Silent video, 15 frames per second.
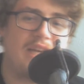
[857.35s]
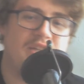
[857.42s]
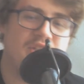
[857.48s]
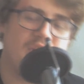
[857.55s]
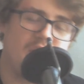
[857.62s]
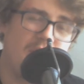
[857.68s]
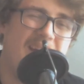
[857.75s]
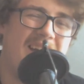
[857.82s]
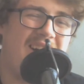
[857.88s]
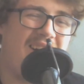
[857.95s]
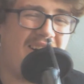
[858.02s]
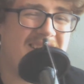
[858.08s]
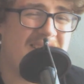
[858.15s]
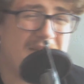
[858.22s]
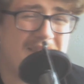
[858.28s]
A show."
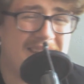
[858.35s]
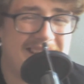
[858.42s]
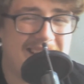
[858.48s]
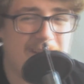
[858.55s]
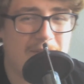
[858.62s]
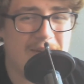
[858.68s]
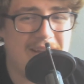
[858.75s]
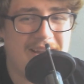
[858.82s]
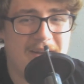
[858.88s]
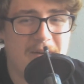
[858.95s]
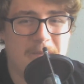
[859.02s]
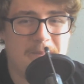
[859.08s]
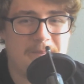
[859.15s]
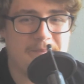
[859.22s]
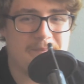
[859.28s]
I don't think he will.